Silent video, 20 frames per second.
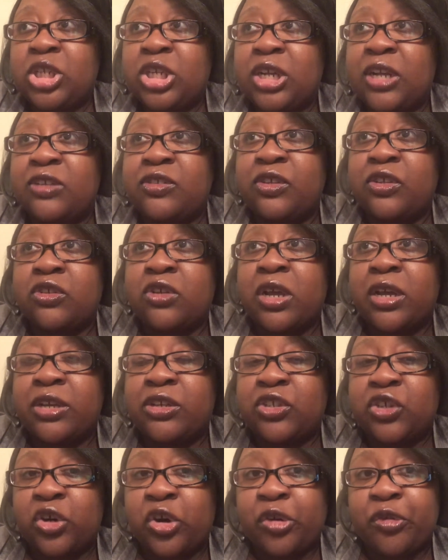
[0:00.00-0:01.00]
Chelsea's talking
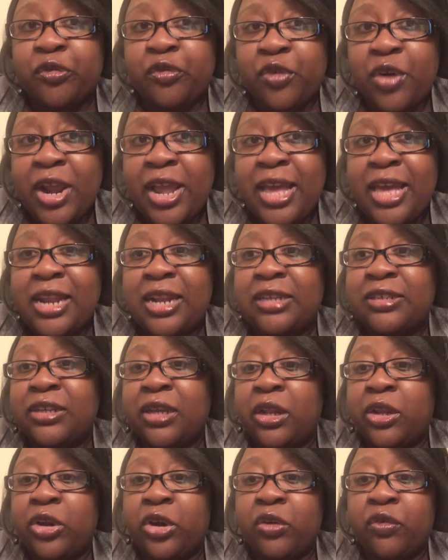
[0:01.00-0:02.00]
to her friend and
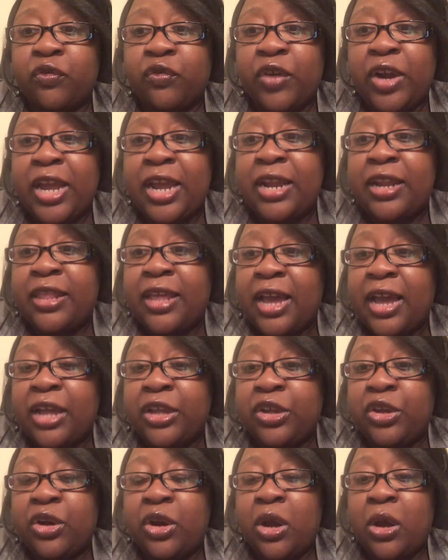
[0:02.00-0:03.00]
telling her friend
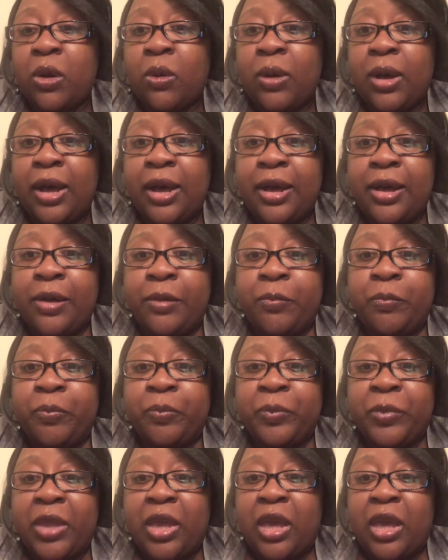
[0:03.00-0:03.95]
that, you know,